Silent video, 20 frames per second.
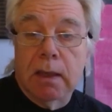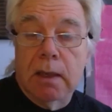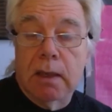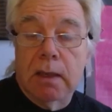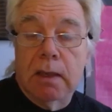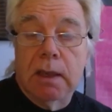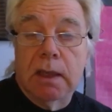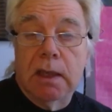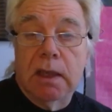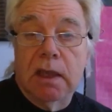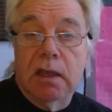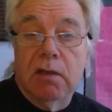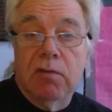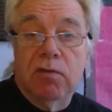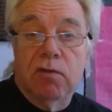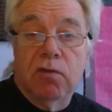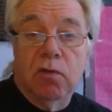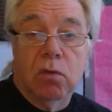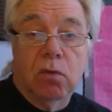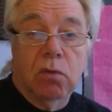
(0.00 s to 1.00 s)
the
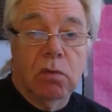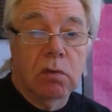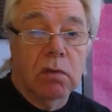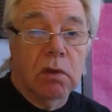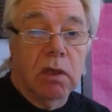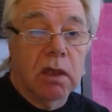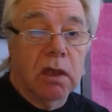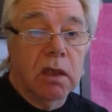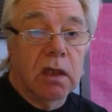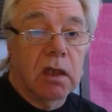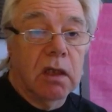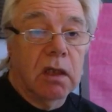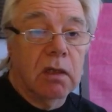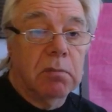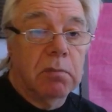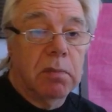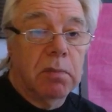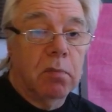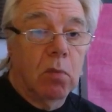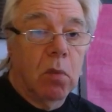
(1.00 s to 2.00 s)
full
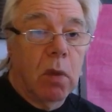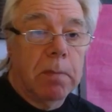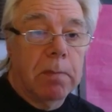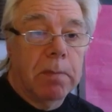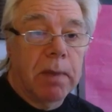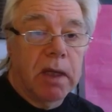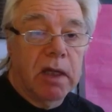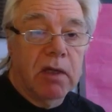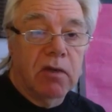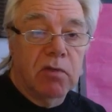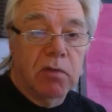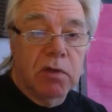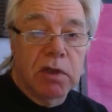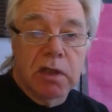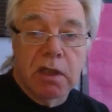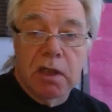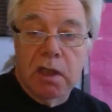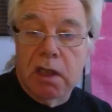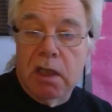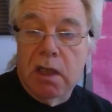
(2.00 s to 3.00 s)
web page
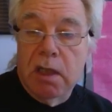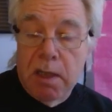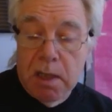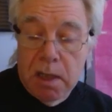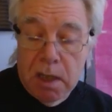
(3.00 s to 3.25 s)
with the